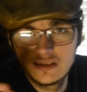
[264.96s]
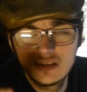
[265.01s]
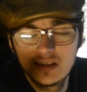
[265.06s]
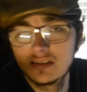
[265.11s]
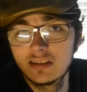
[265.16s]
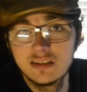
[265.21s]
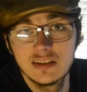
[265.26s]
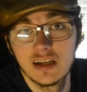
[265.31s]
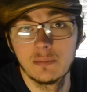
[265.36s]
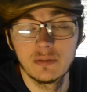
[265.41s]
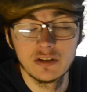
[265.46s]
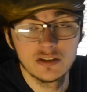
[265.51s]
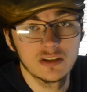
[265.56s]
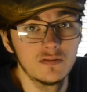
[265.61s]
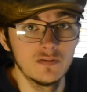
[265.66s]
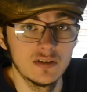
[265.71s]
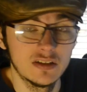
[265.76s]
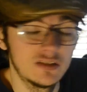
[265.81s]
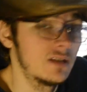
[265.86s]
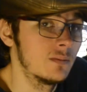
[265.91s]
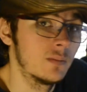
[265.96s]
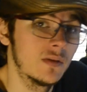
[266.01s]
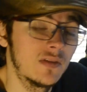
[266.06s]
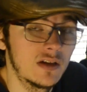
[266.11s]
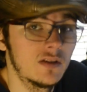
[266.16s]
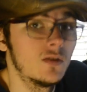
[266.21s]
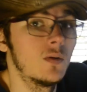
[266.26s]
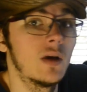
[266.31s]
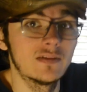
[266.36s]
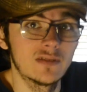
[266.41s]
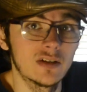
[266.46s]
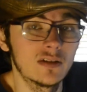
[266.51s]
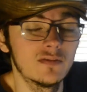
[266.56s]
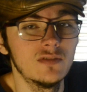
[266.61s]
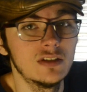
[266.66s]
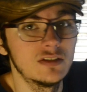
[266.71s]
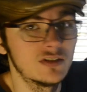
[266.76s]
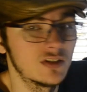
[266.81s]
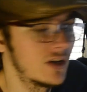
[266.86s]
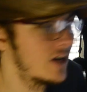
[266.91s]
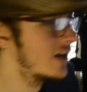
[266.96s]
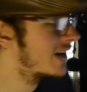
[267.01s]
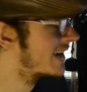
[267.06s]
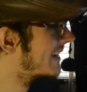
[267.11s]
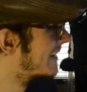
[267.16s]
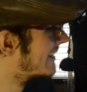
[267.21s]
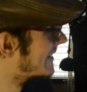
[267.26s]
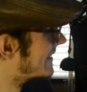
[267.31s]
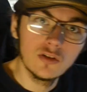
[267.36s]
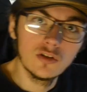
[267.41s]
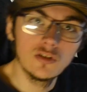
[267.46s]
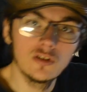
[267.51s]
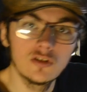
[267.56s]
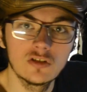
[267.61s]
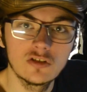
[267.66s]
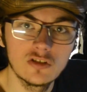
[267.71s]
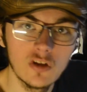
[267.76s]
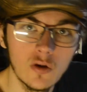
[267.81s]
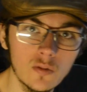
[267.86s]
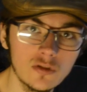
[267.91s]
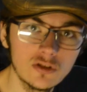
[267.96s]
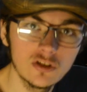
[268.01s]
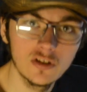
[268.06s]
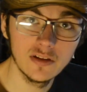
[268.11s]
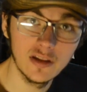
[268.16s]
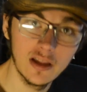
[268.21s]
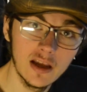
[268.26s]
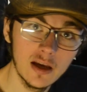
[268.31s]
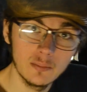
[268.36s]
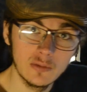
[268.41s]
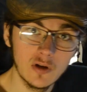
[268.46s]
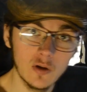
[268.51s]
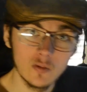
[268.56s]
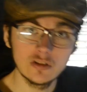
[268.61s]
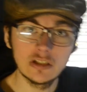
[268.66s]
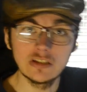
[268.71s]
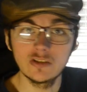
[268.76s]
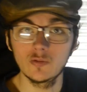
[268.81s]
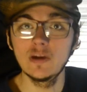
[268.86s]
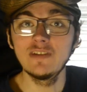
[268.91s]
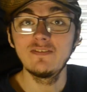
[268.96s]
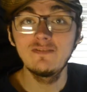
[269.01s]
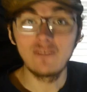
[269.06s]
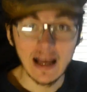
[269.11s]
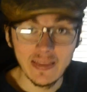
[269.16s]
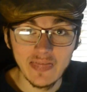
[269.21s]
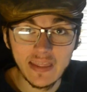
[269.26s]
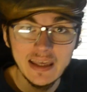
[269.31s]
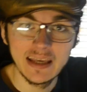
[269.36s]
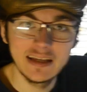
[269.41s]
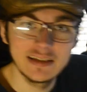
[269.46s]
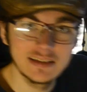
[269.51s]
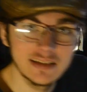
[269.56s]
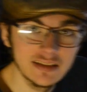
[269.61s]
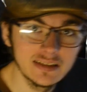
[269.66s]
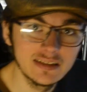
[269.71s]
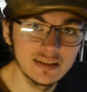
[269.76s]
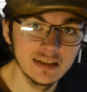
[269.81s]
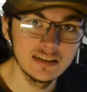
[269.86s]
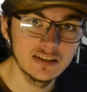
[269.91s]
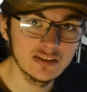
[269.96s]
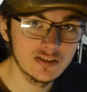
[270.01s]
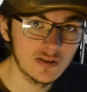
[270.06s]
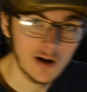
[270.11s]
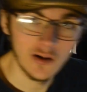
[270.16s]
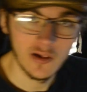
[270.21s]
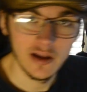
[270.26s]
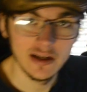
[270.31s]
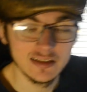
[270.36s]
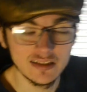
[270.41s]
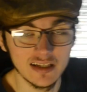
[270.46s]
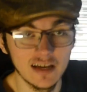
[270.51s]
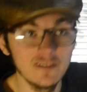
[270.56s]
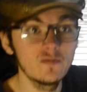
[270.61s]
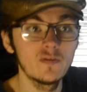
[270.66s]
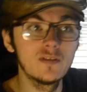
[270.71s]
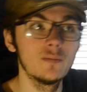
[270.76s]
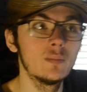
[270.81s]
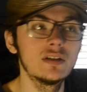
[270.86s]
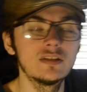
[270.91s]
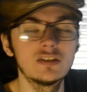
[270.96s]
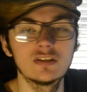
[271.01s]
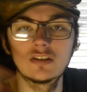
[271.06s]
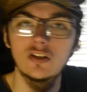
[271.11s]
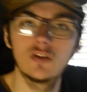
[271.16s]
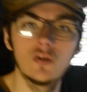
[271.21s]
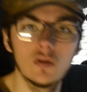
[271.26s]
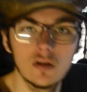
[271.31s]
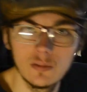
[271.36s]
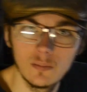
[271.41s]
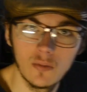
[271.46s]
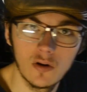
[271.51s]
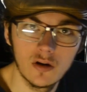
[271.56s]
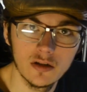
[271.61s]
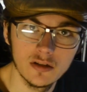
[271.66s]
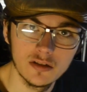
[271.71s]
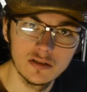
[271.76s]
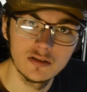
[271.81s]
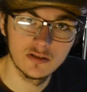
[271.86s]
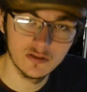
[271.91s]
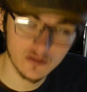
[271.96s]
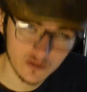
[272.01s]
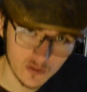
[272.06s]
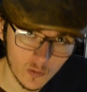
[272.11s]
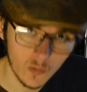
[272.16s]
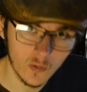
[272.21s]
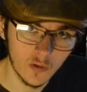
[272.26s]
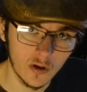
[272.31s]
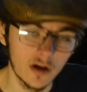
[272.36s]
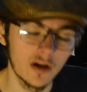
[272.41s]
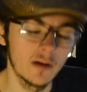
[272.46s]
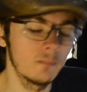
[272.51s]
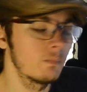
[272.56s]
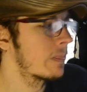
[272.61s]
doesn't take much convincing, but they do have to convince her. So during the hypnosis, we finally get to see Starlight's infamous cutie mark story.